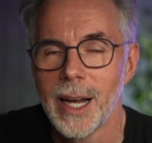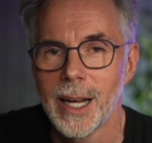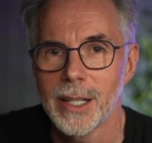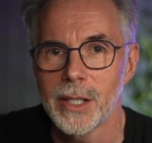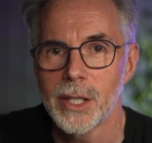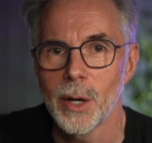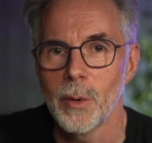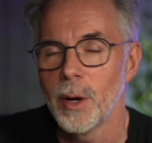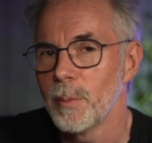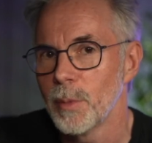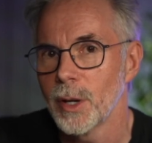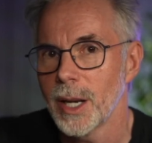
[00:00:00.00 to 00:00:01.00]
and so
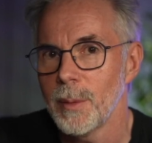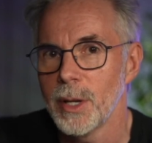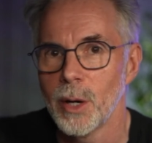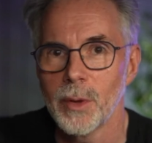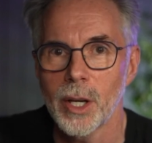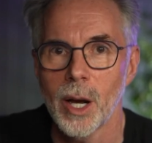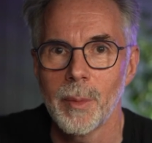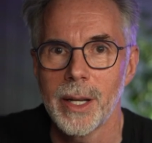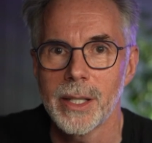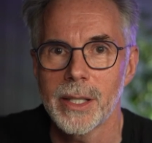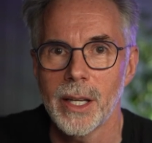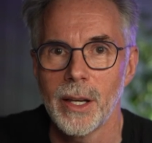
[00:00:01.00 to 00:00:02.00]
on. But let me know in the
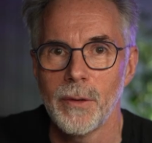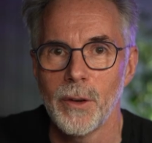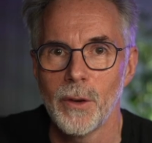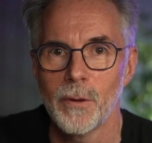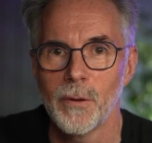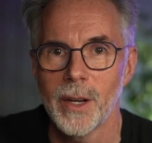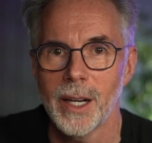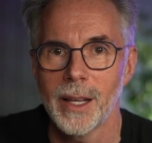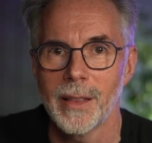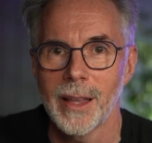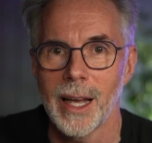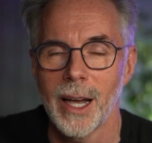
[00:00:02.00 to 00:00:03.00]
comments if you
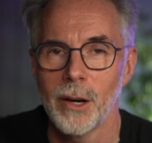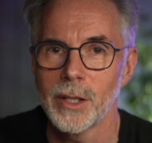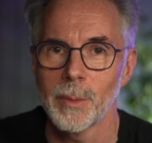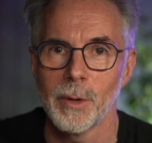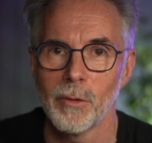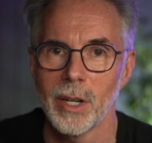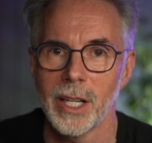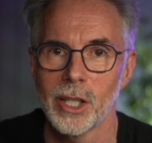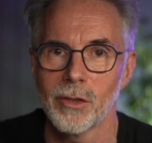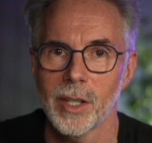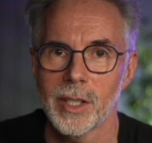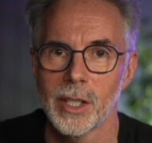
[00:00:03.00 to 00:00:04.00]
figure that out. I'd be really
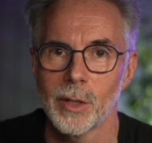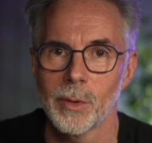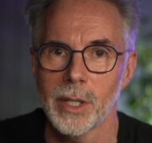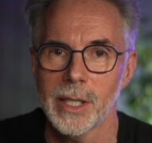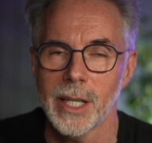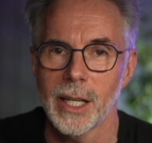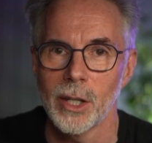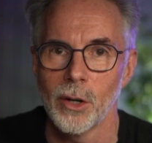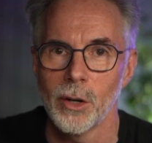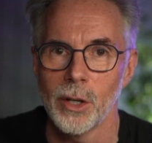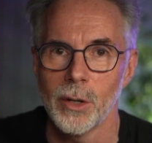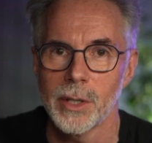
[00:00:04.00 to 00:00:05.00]
interested to understand
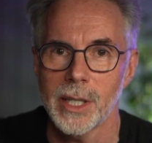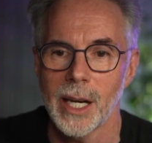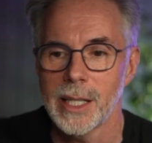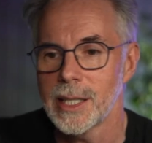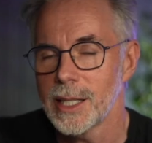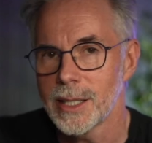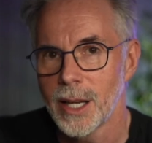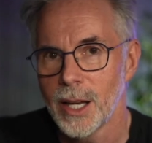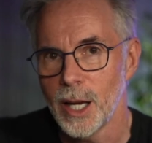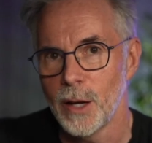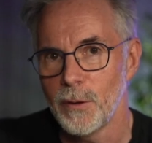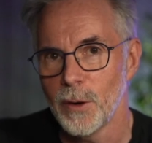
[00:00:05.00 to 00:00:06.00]
your use cases,
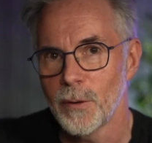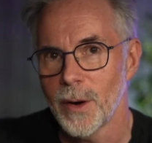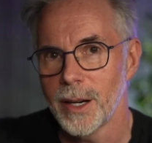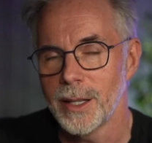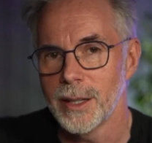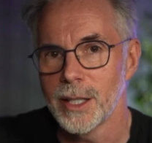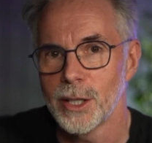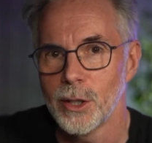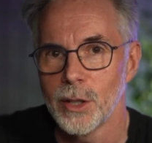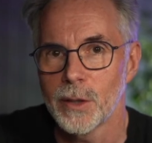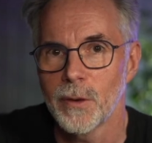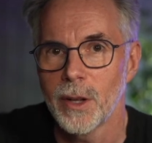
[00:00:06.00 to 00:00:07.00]
if you're finding this
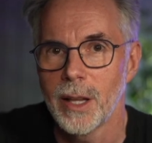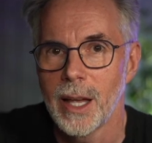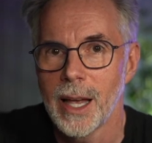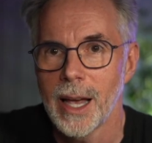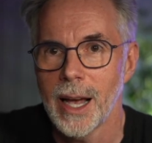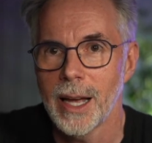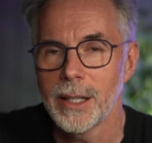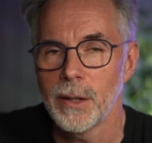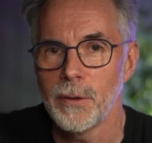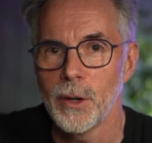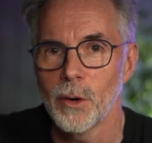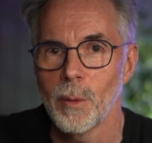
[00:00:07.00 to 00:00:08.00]
useful. And
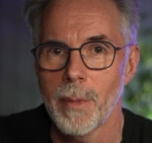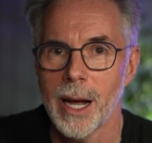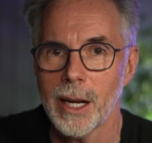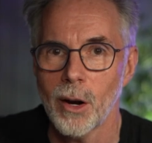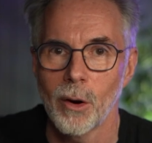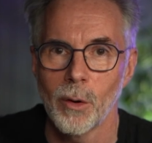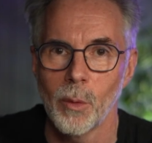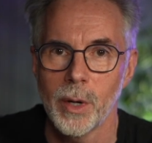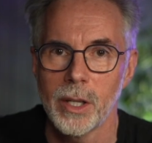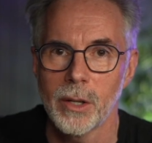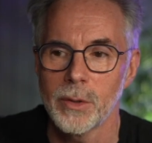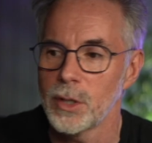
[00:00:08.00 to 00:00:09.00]
if you're a Mac or a
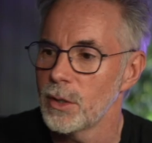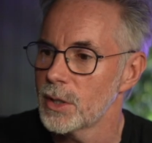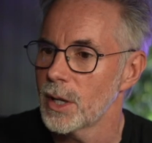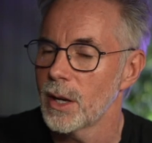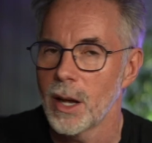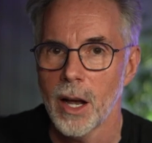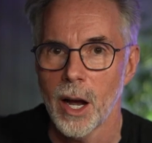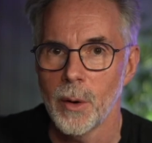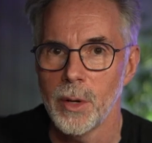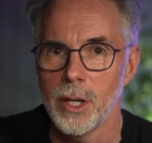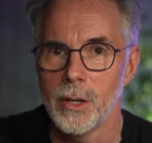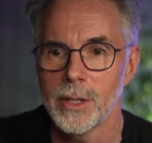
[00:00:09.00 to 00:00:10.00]
Windows user,
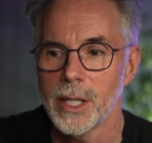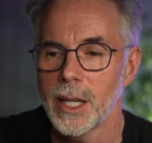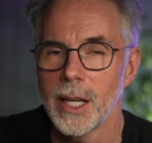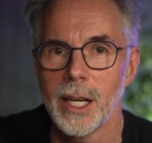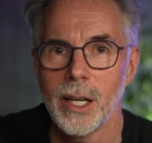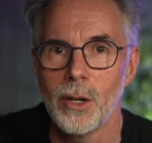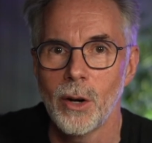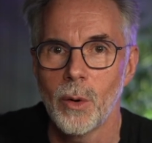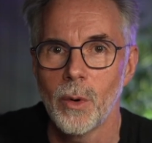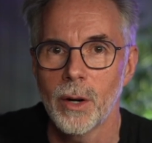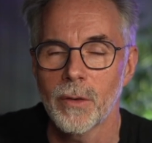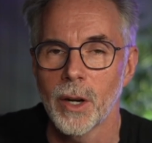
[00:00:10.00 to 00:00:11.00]
how are you using it in your
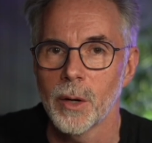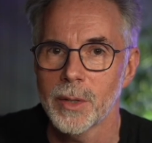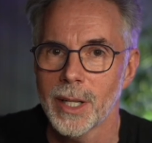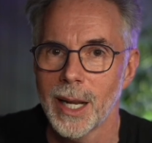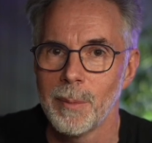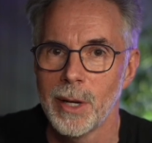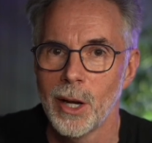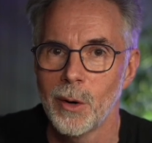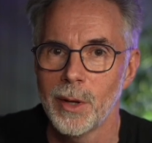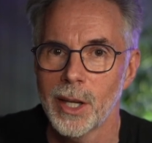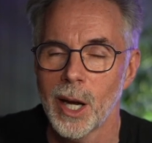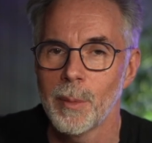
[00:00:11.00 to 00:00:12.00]
workflows? Let me
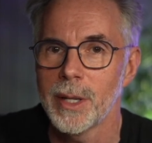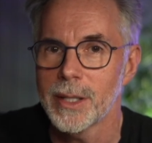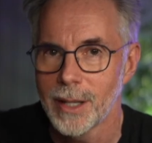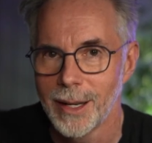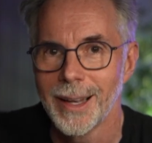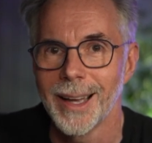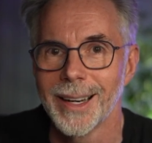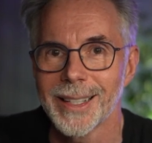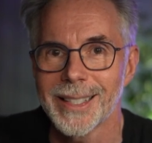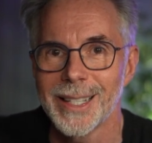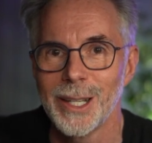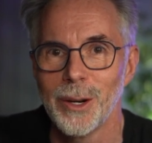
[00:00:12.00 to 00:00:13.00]
know in the comments and
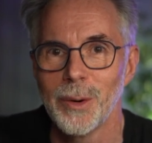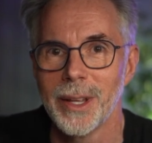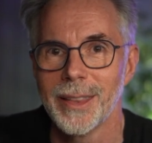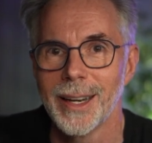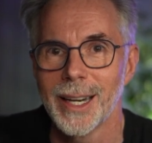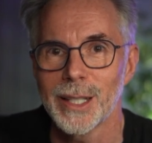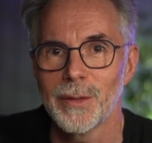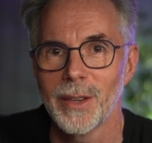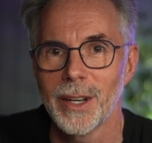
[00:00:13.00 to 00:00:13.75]
I'll see you in the next